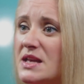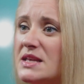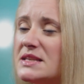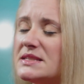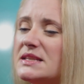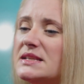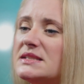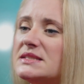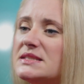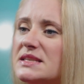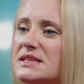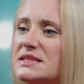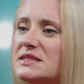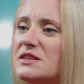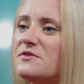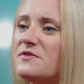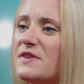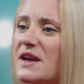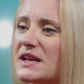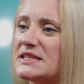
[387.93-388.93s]
Since this
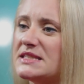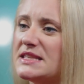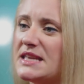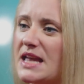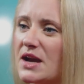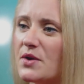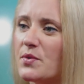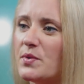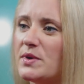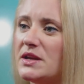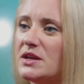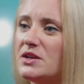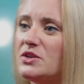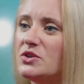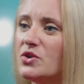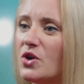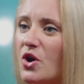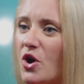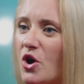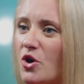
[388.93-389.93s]
affects the equity in
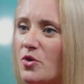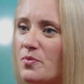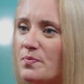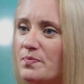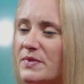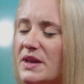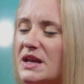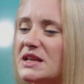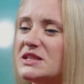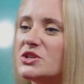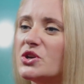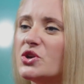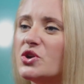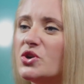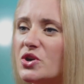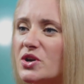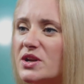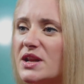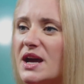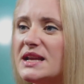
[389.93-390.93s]
your home, it's a
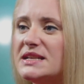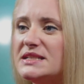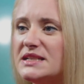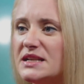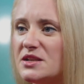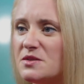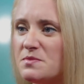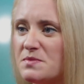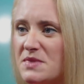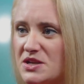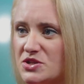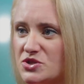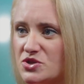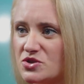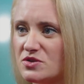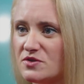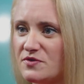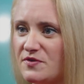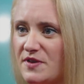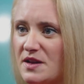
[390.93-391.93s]
good idea to make sure
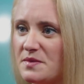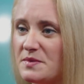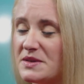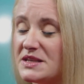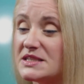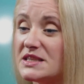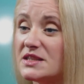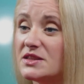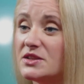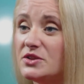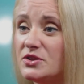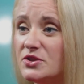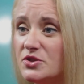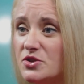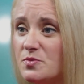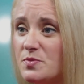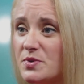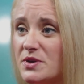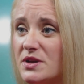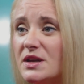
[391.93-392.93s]
your family is in the
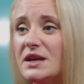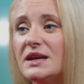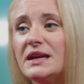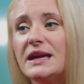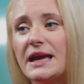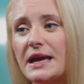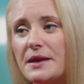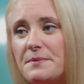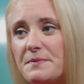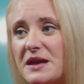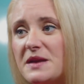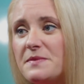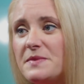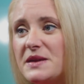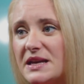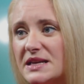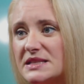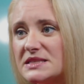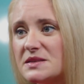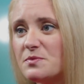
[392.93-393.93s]
loop and maybe
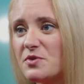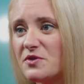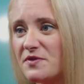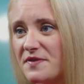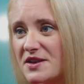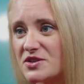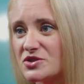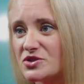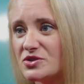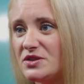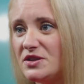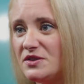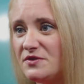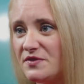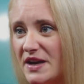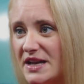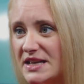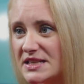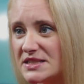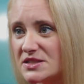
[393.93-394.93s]
get some professional
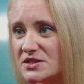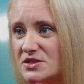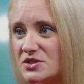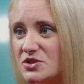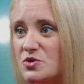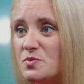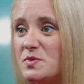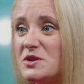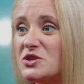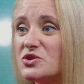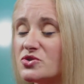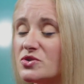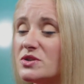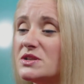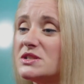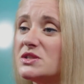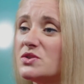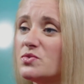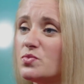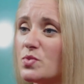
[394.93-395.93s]
advice to be sure
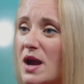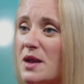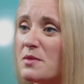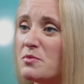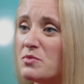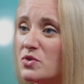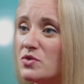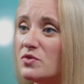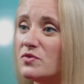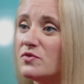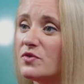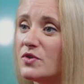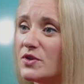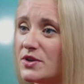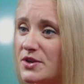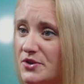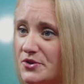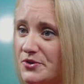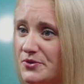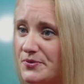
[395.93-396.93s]
it's the right move for
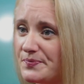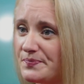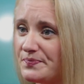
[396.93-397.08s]
you.